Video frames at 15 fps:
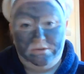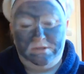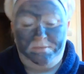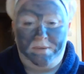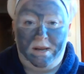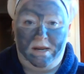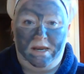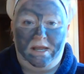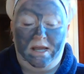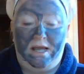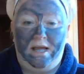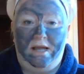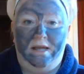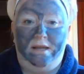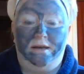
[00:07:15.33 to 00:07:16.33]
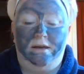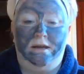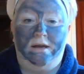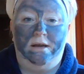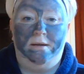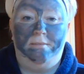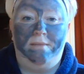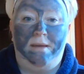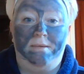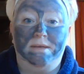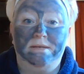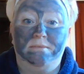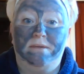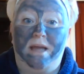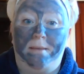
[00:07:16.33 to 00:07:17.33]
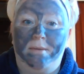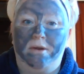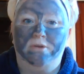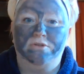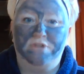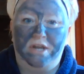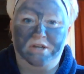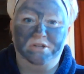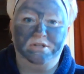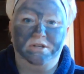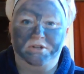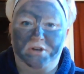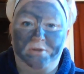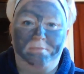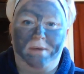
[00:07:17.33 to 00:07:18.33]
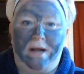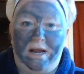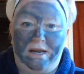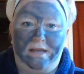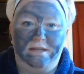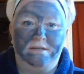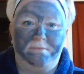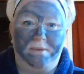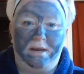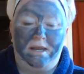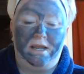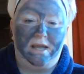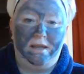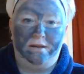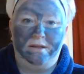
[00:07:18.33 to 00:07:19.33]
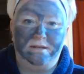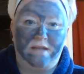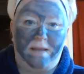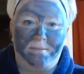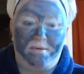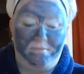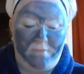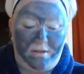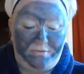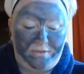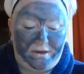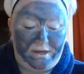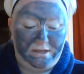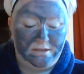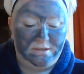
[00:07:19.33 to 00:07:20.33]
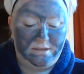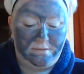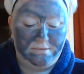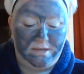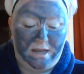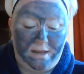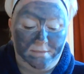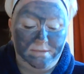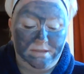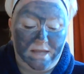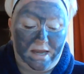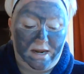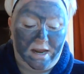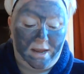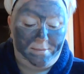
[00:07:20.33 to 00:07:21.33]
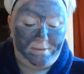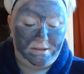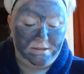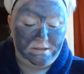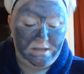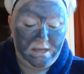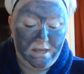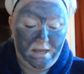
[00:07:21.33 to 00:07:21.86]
depending on maybe some chemical changes in your body, depending on the time of month it is, sometimes that happens.